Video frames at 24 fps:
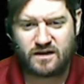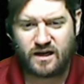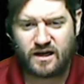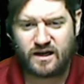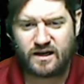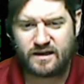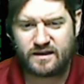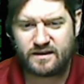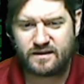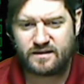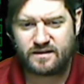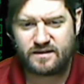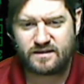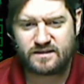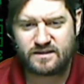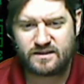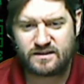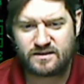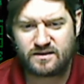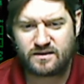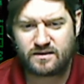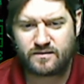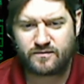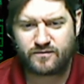Uh, this
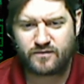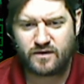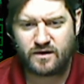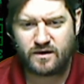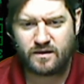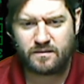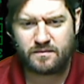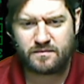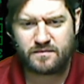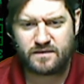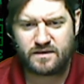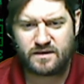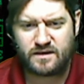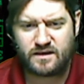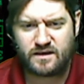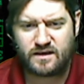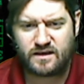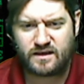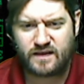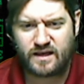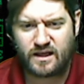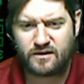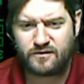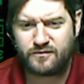is from the
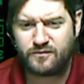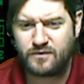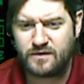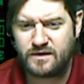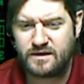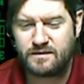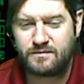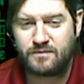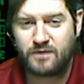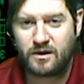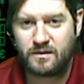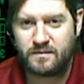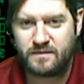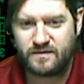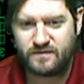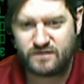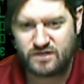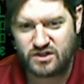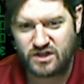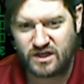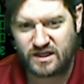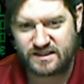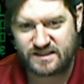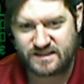California Department of
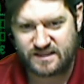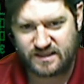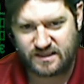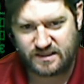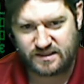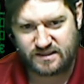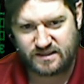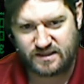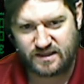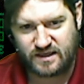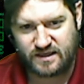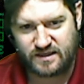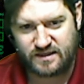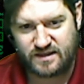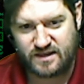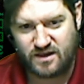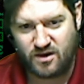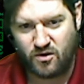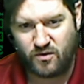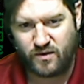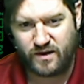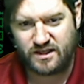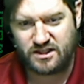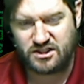Justice, uh, the
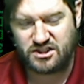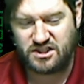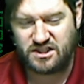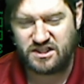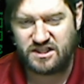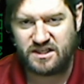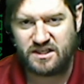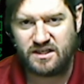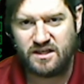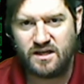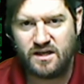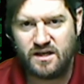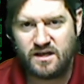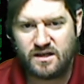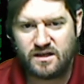O A G